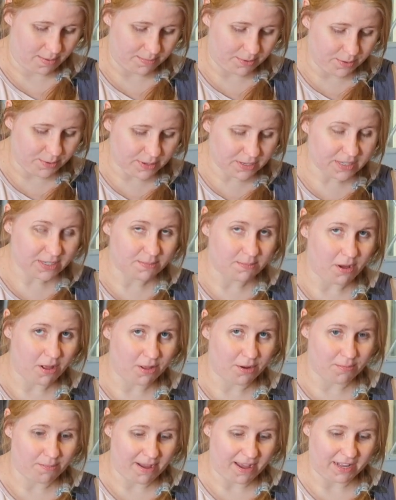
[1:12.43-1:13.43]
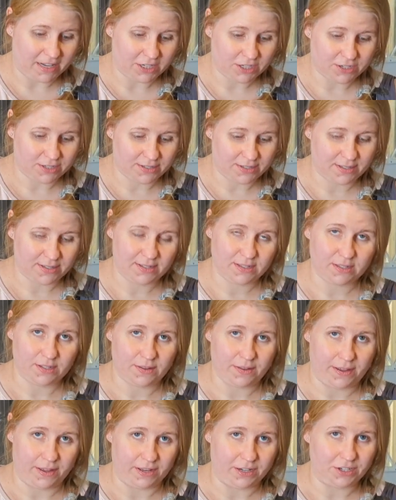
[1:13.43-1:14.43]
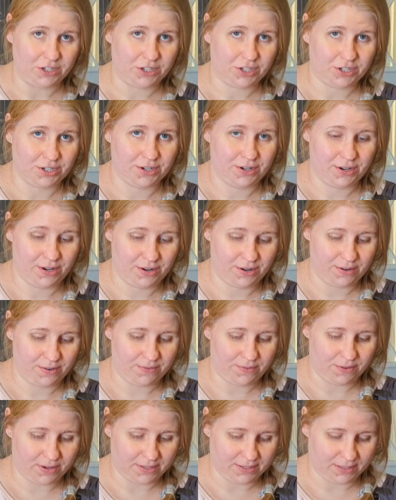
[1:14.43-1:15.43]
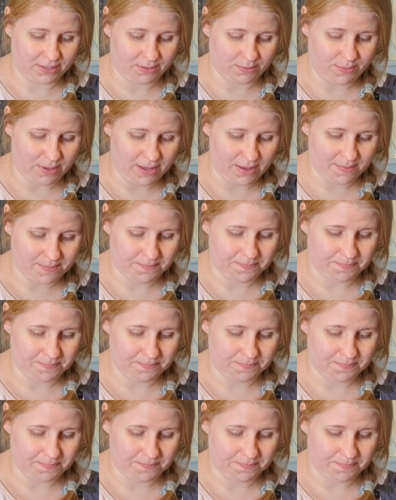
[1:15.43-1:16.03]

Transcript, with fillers: I'm doing a smaller batch because this is lunch for us this week.